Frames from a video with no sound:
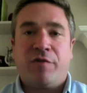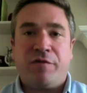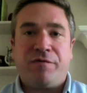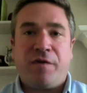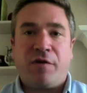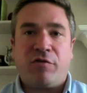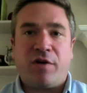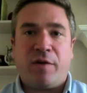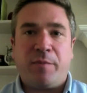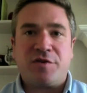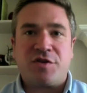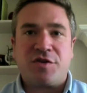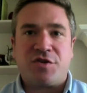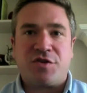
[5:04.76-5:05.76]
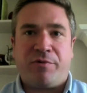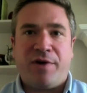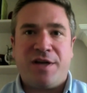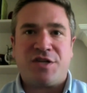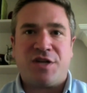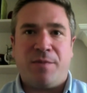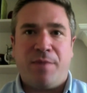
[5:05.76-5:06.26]
for the federal government to
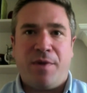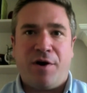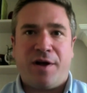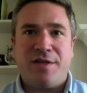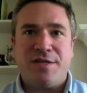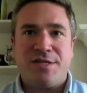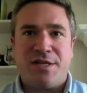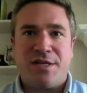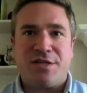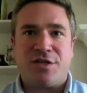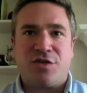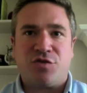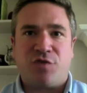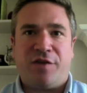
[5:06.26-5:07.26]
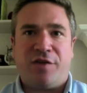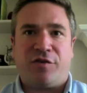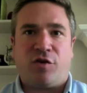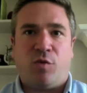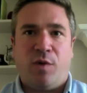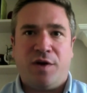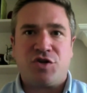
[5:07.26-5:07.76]
suppress an American citizen's right to
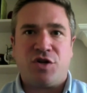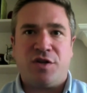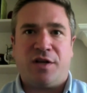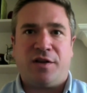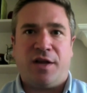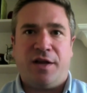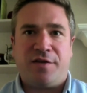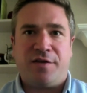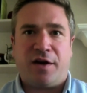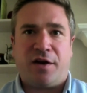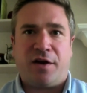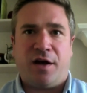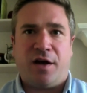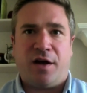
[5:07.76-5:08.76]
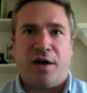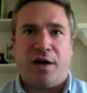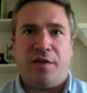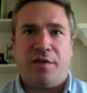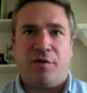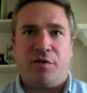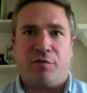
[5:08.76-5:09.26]
question the, uh,
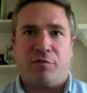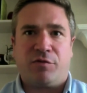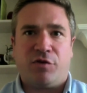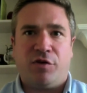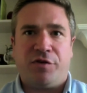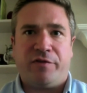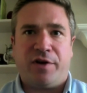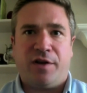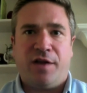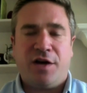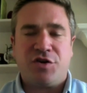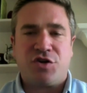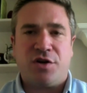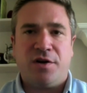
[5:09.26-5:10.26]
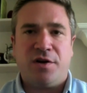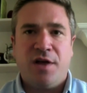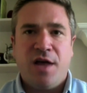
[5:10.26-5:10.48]
the, the result of an election.